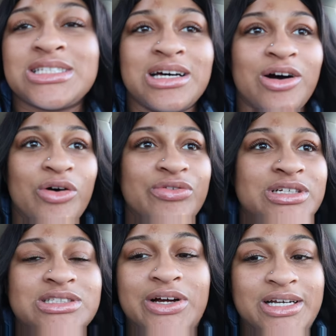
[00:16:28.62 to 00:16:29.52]
Bougie is over.
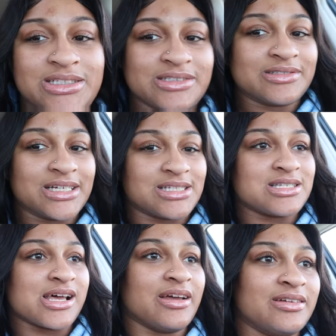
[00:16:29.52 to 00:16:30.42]
It's crazy. That's
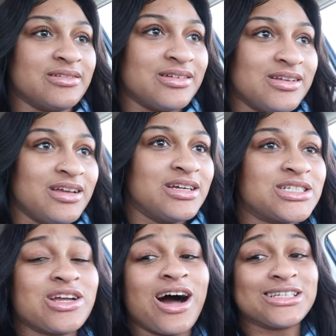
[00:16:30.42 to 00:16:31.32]
insane.
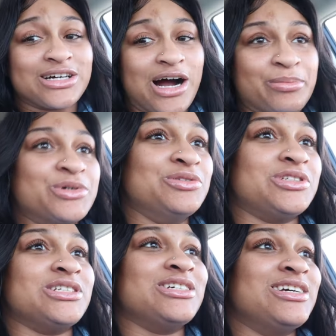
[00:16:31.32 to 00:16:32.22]
She called the car
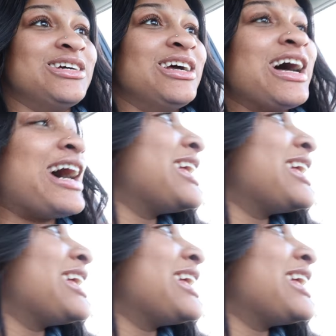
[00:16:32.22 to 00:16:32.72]
bougie. I